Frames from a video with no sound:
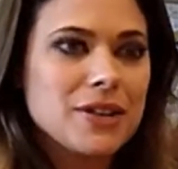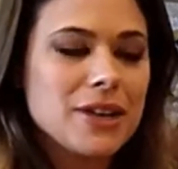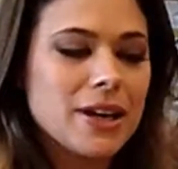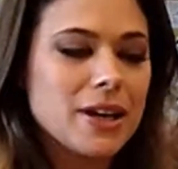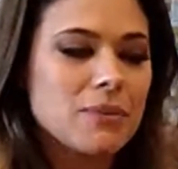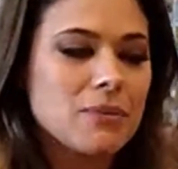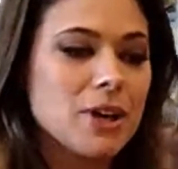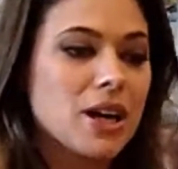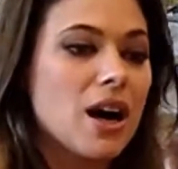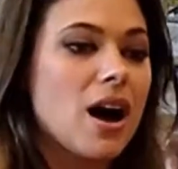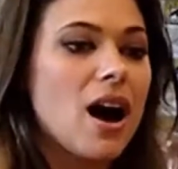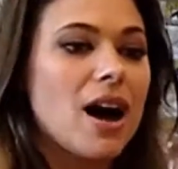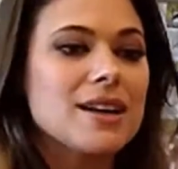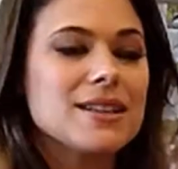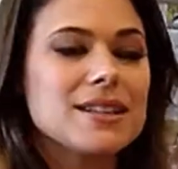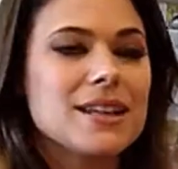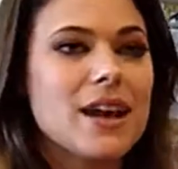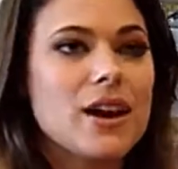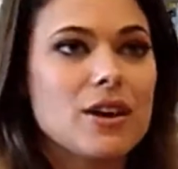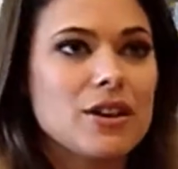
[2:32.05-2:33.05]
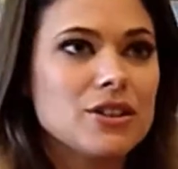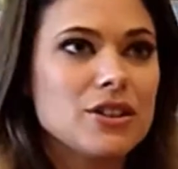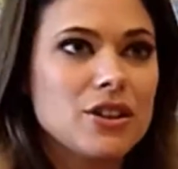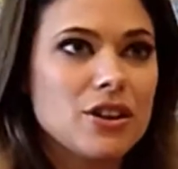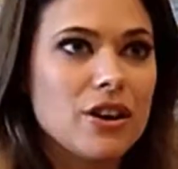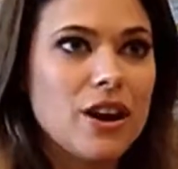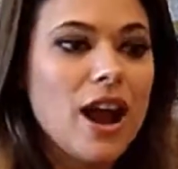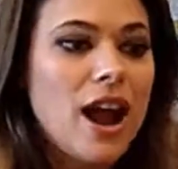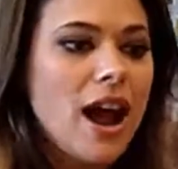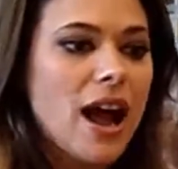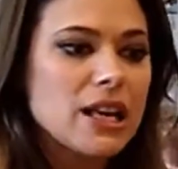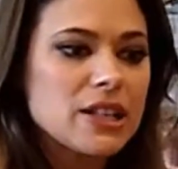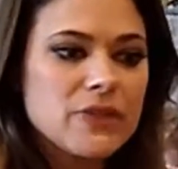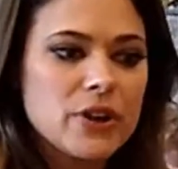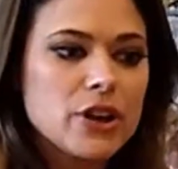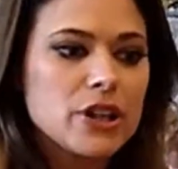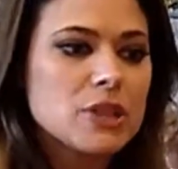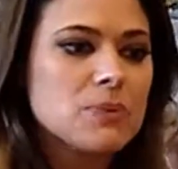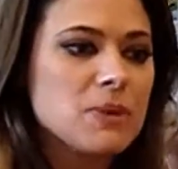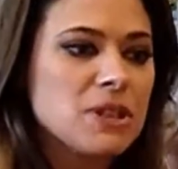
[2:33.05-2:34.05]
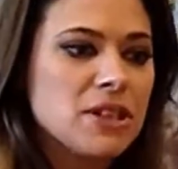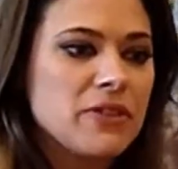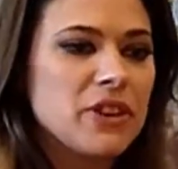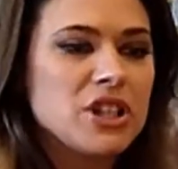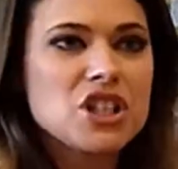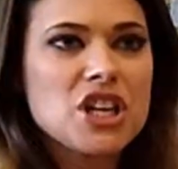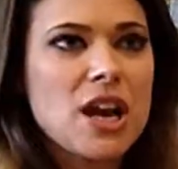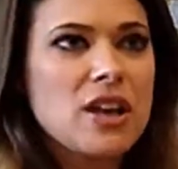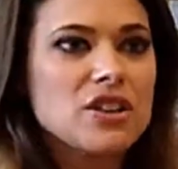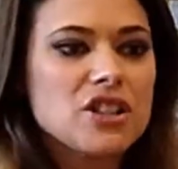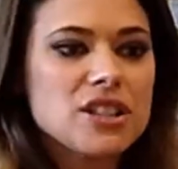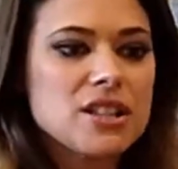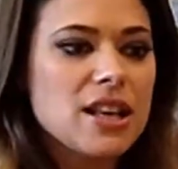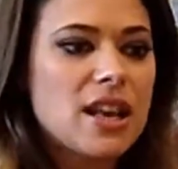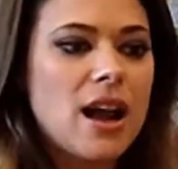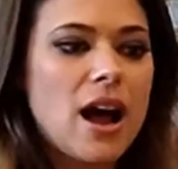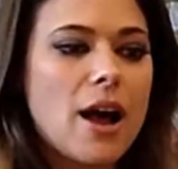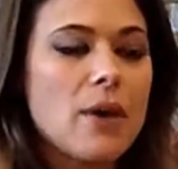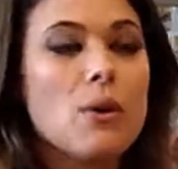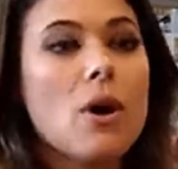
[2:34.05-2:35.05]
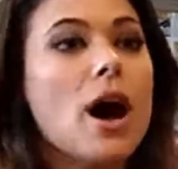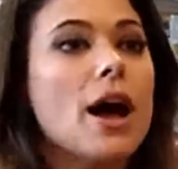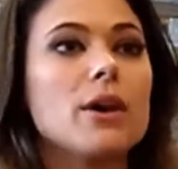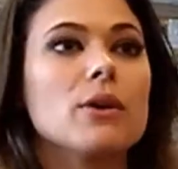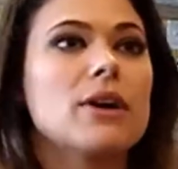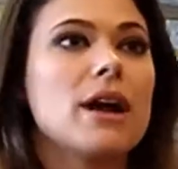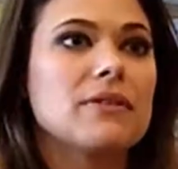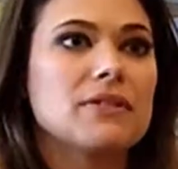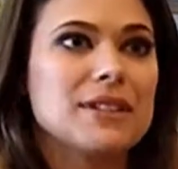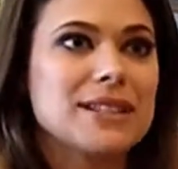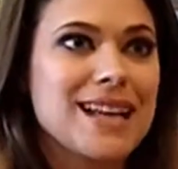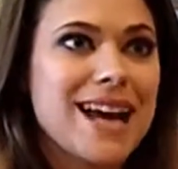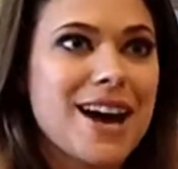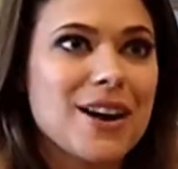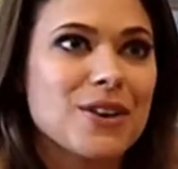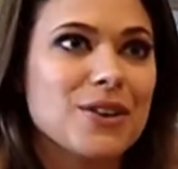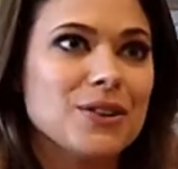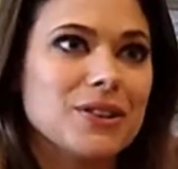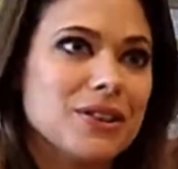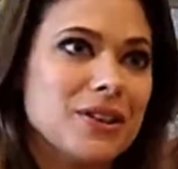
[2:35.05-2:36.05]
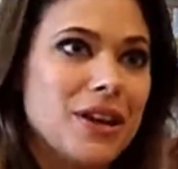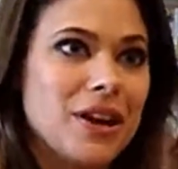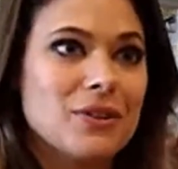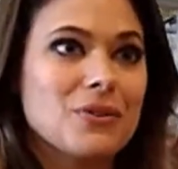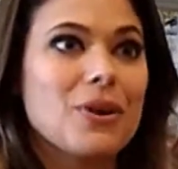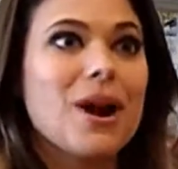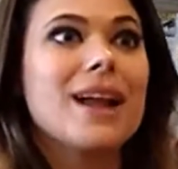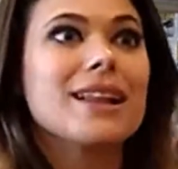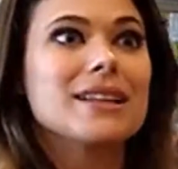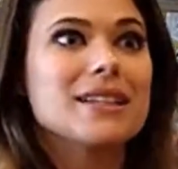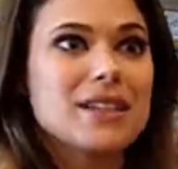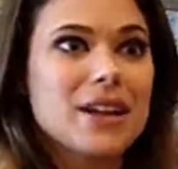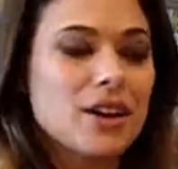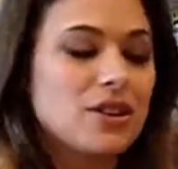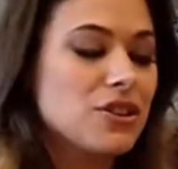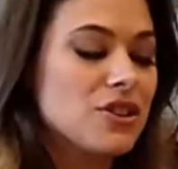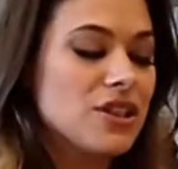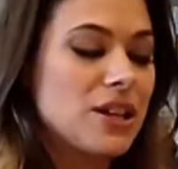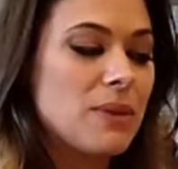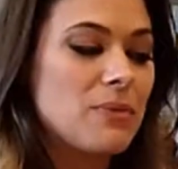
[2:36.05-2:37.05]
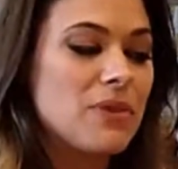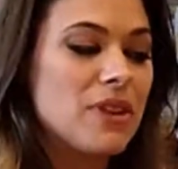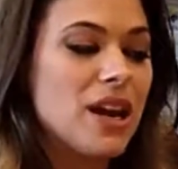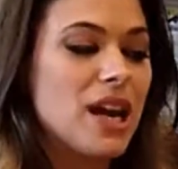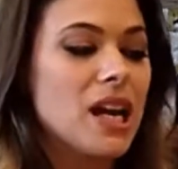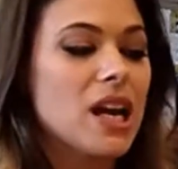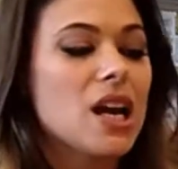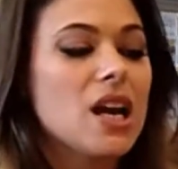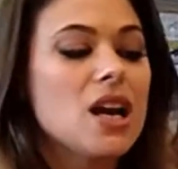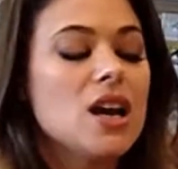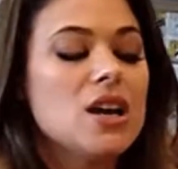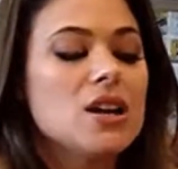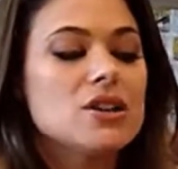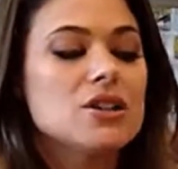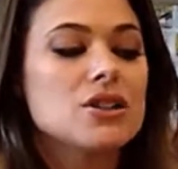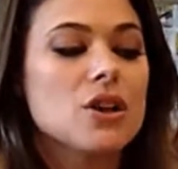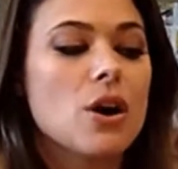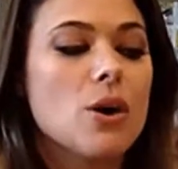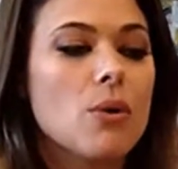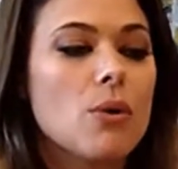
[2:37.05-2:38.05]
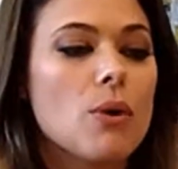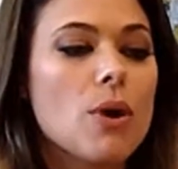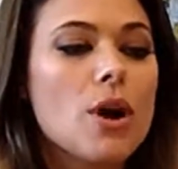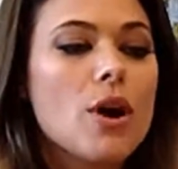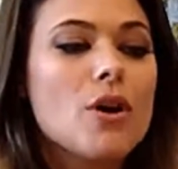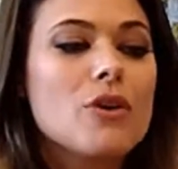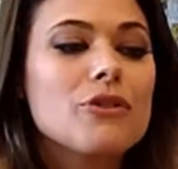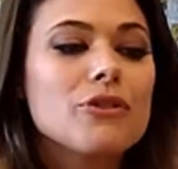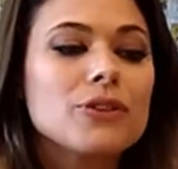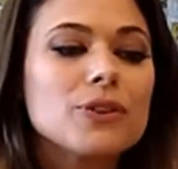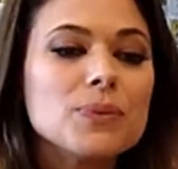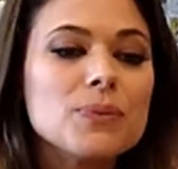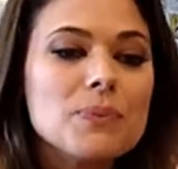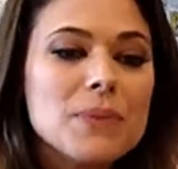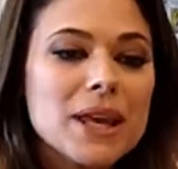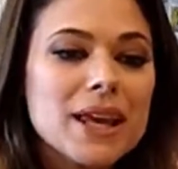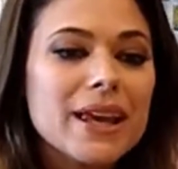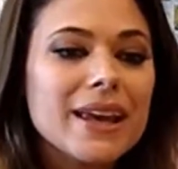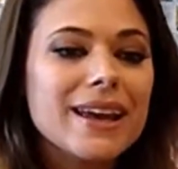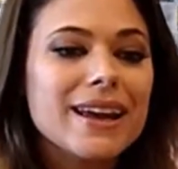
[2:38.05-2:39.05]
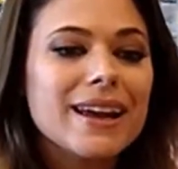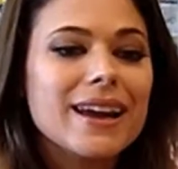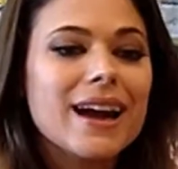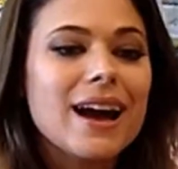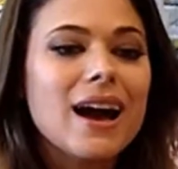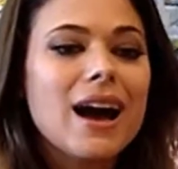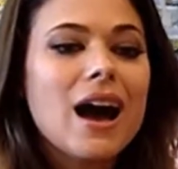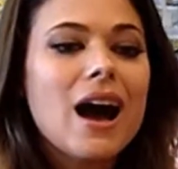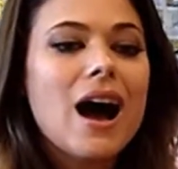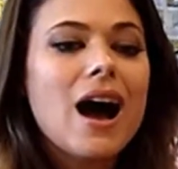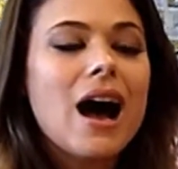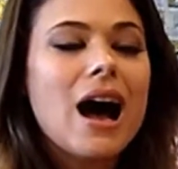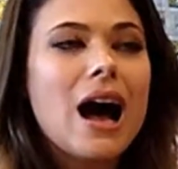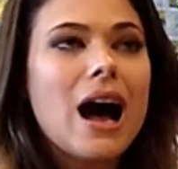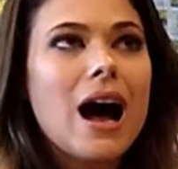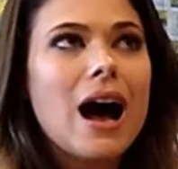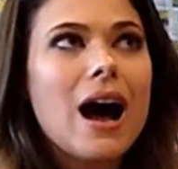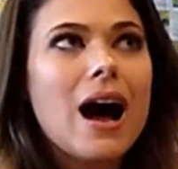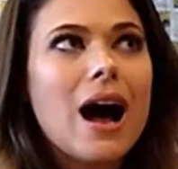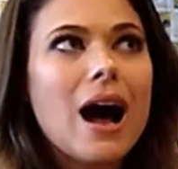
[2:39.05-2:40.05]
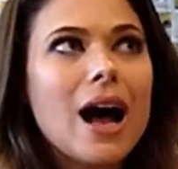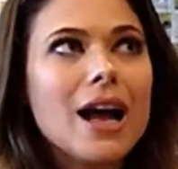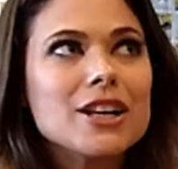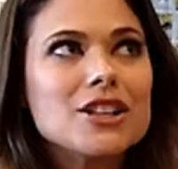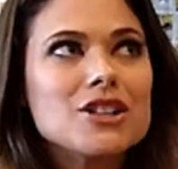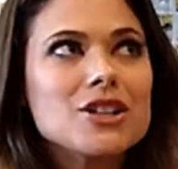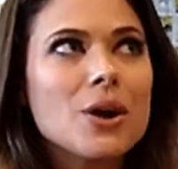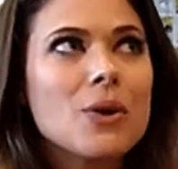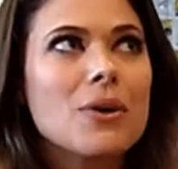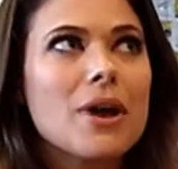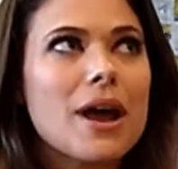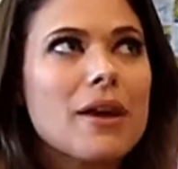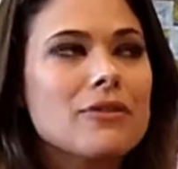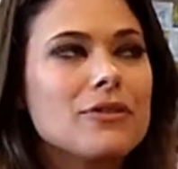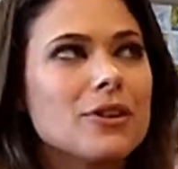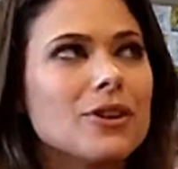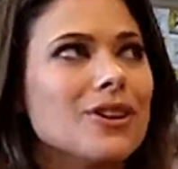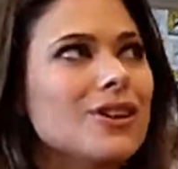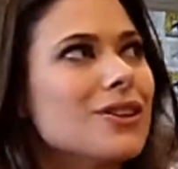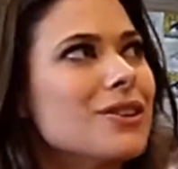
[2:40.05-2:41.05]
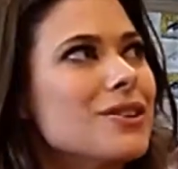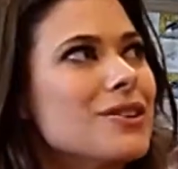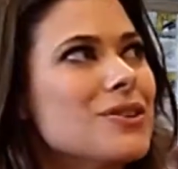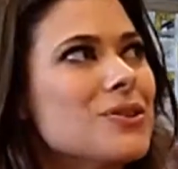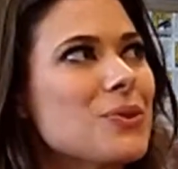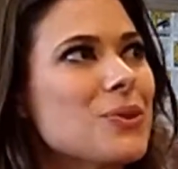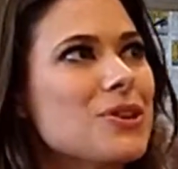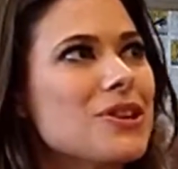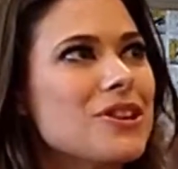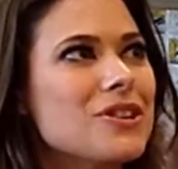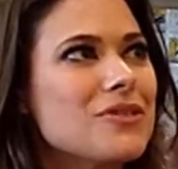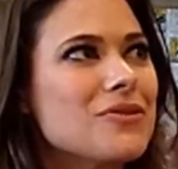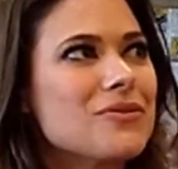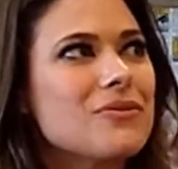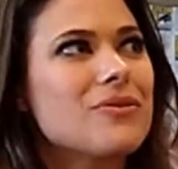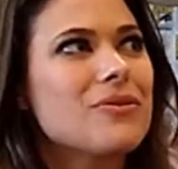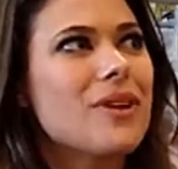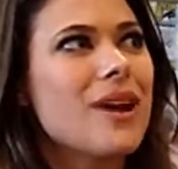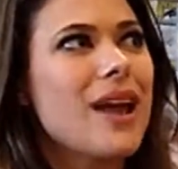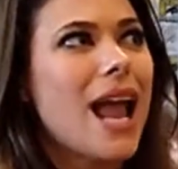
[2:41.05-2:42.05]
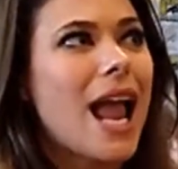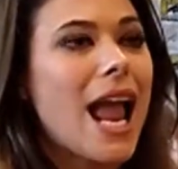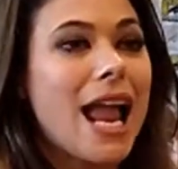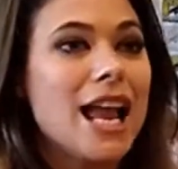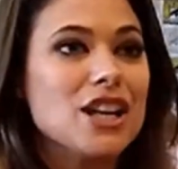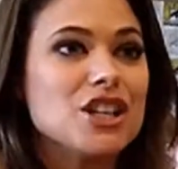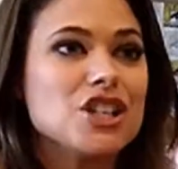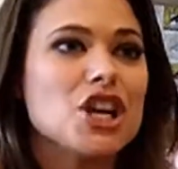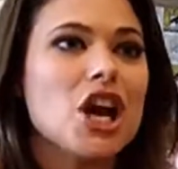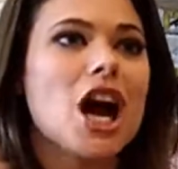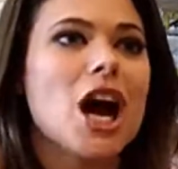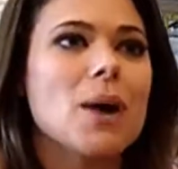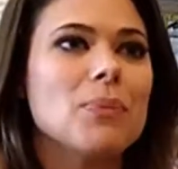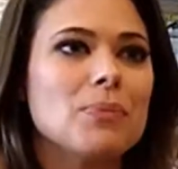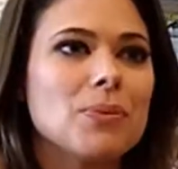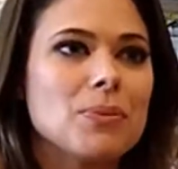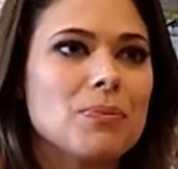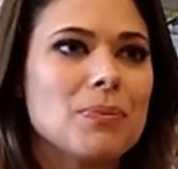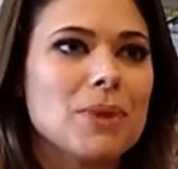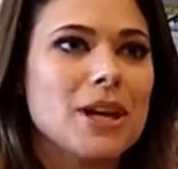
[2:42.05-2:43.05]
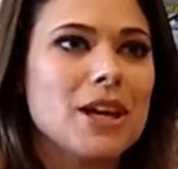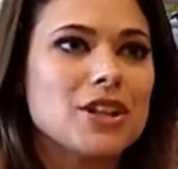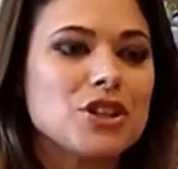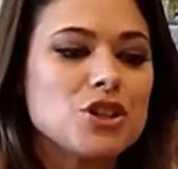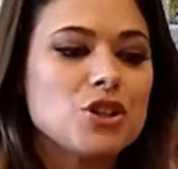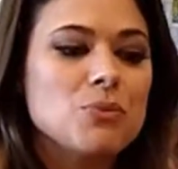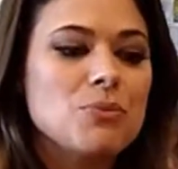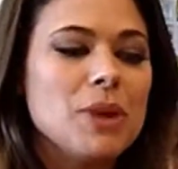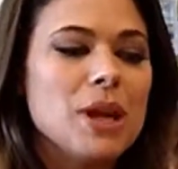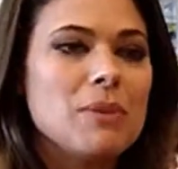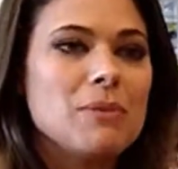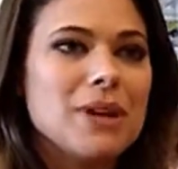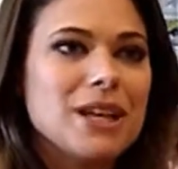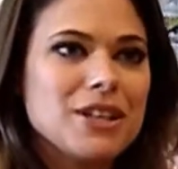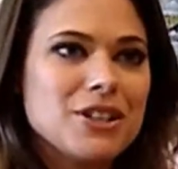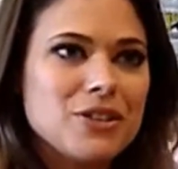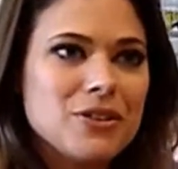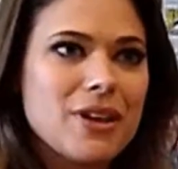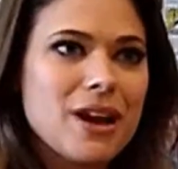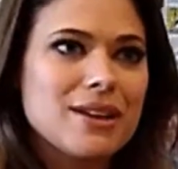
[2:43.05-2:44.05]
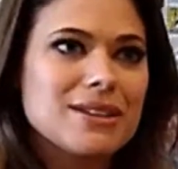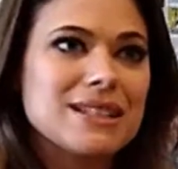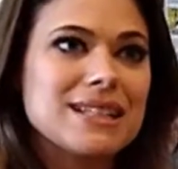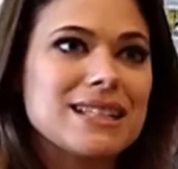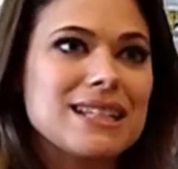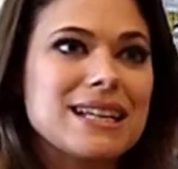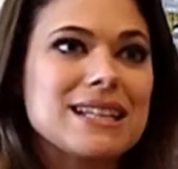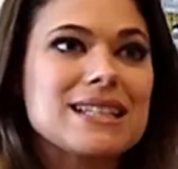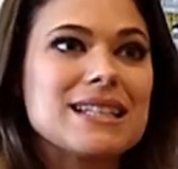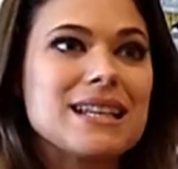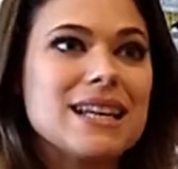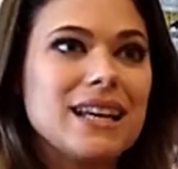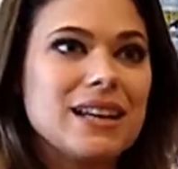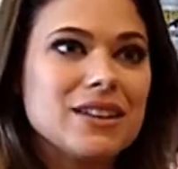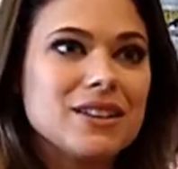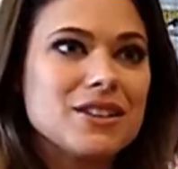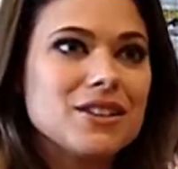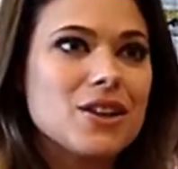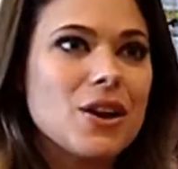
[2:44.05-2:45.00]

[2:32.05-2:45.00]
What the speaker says: Like Makai's character has very specific challenges that I don't have to tackle, and Riley's going to do the same thing. So for me, I don't ever sort of age up because you meet me in 2016.